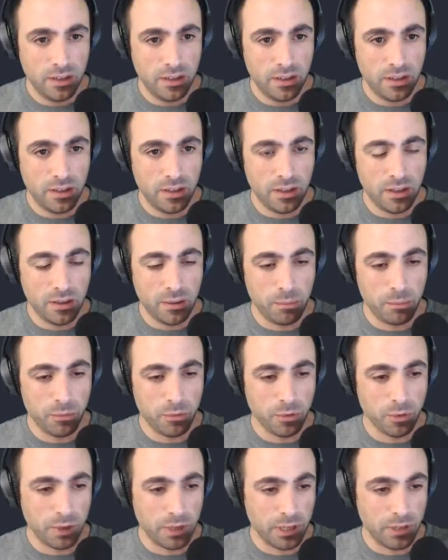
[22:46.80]

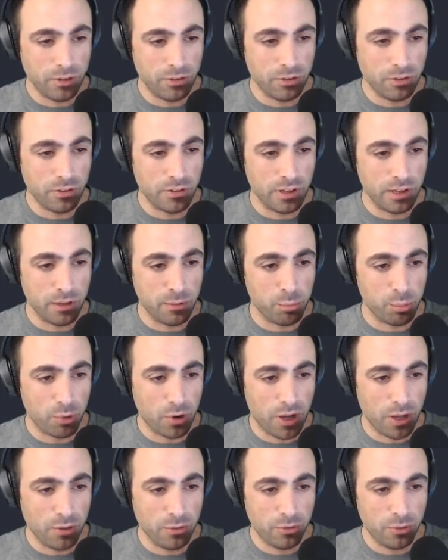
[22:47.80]
So I can just like
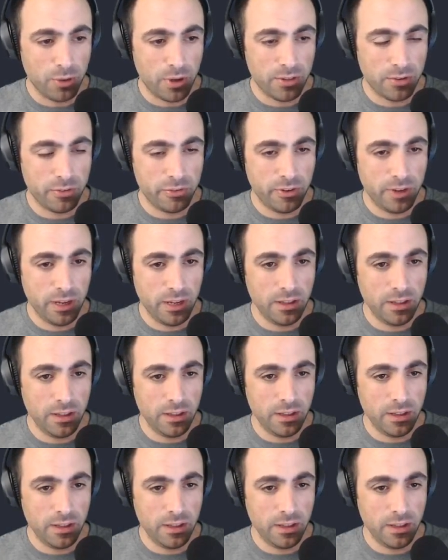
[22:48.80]
browse to other
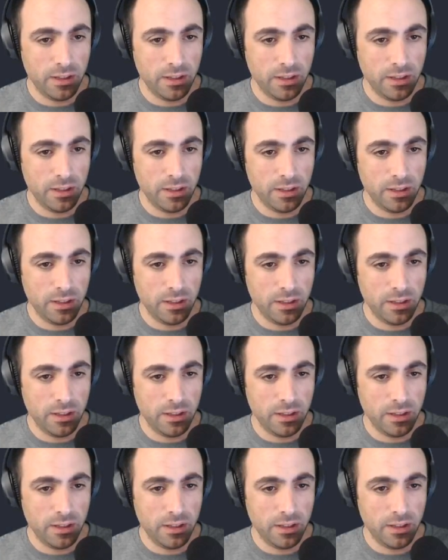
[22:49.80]
files, or I can do
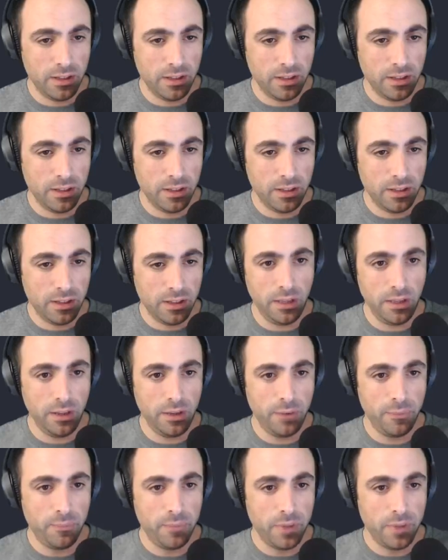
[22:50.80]
Control E.